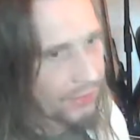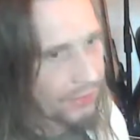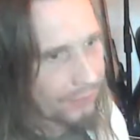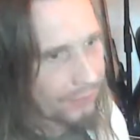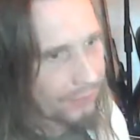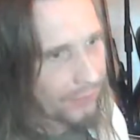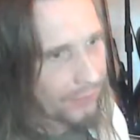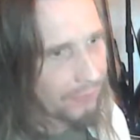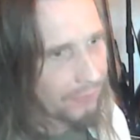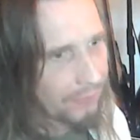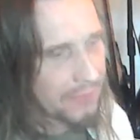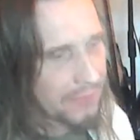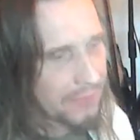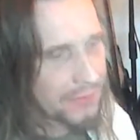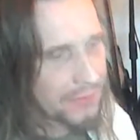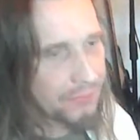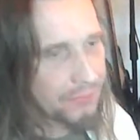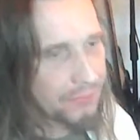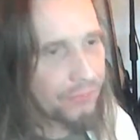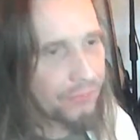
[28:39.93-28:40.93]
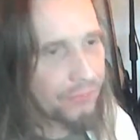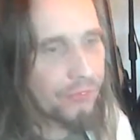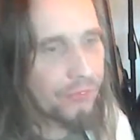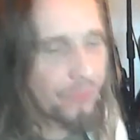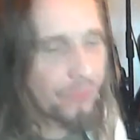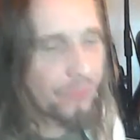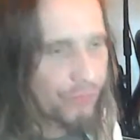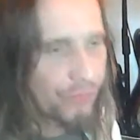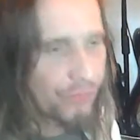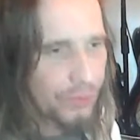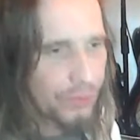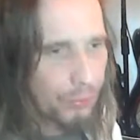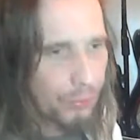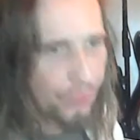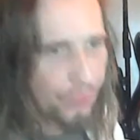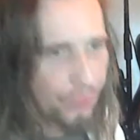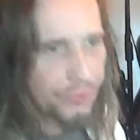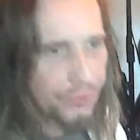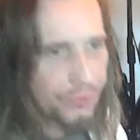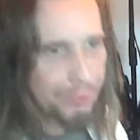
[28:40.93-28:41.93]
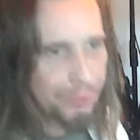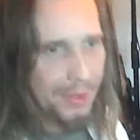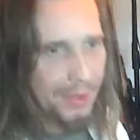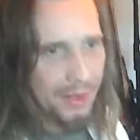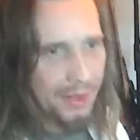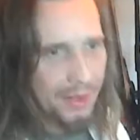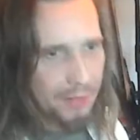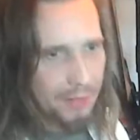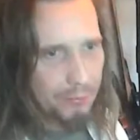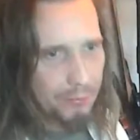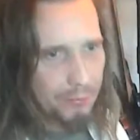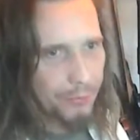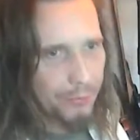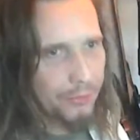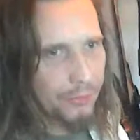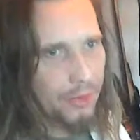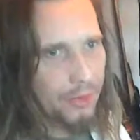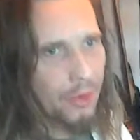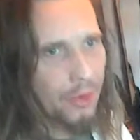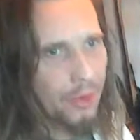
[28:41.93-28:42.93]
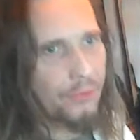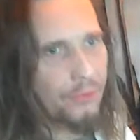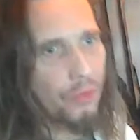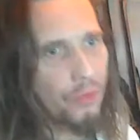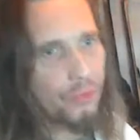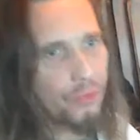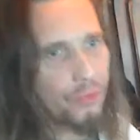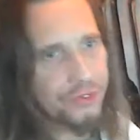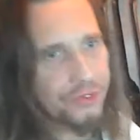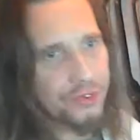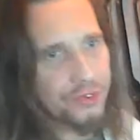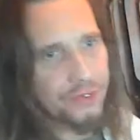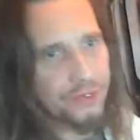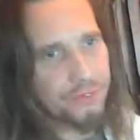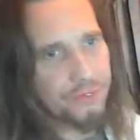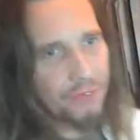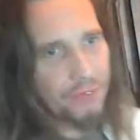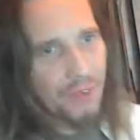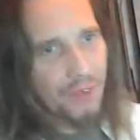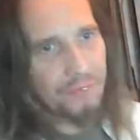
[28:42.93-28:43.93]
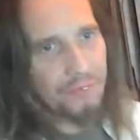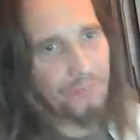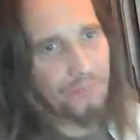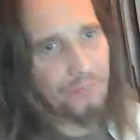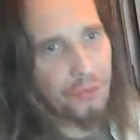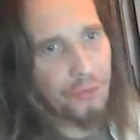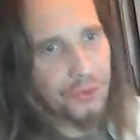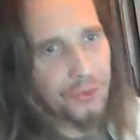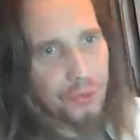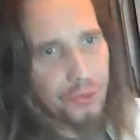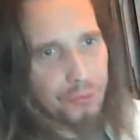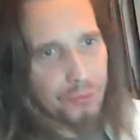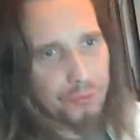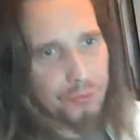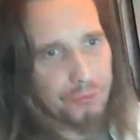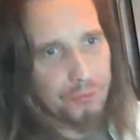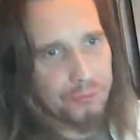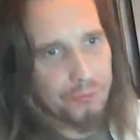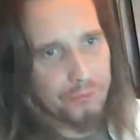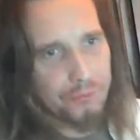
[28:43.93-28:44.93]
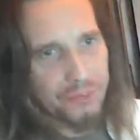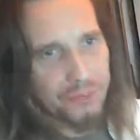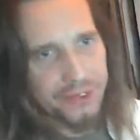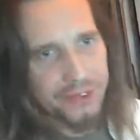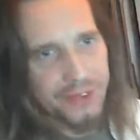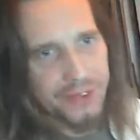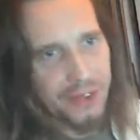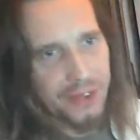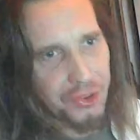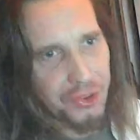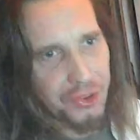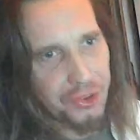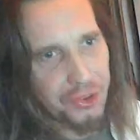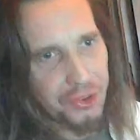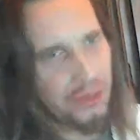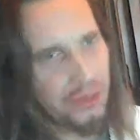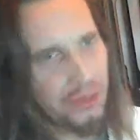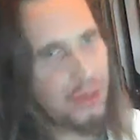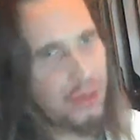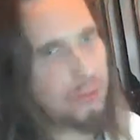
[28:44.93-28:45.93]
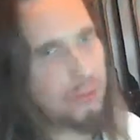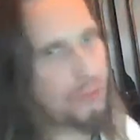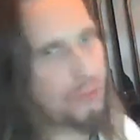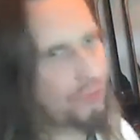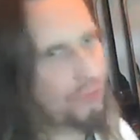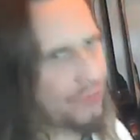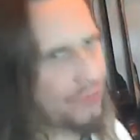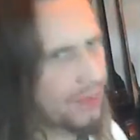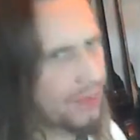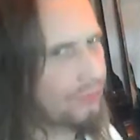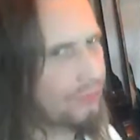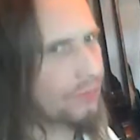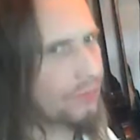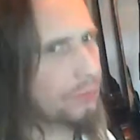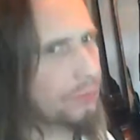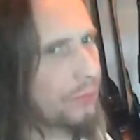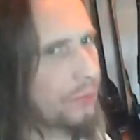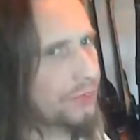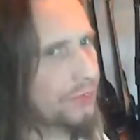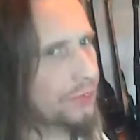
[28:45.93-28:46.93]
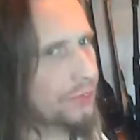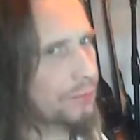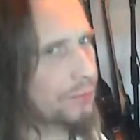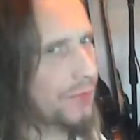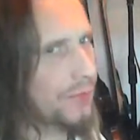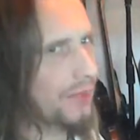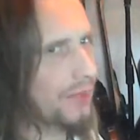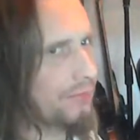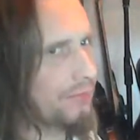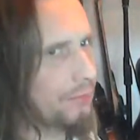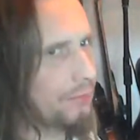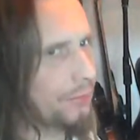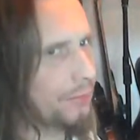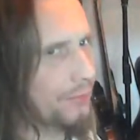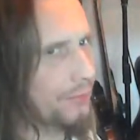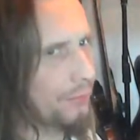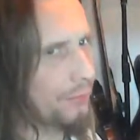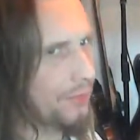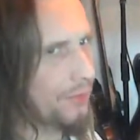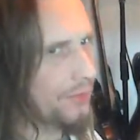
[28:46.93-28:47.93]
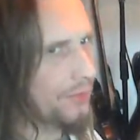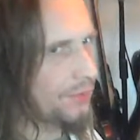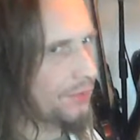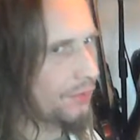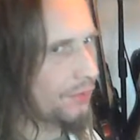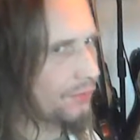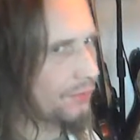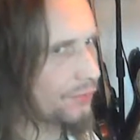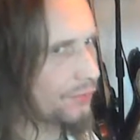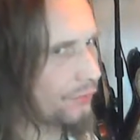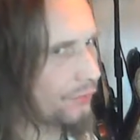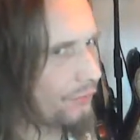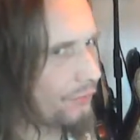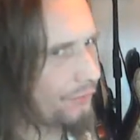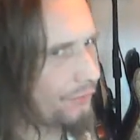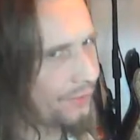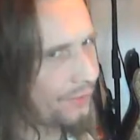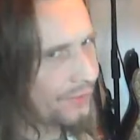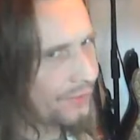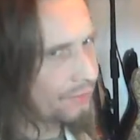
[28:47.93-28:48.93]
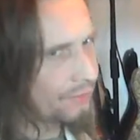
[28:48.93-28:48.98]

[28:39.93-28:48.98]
a valve. It seems to respond to player input, not just like volume detection, but really responds to player input. The way that you can sort of like,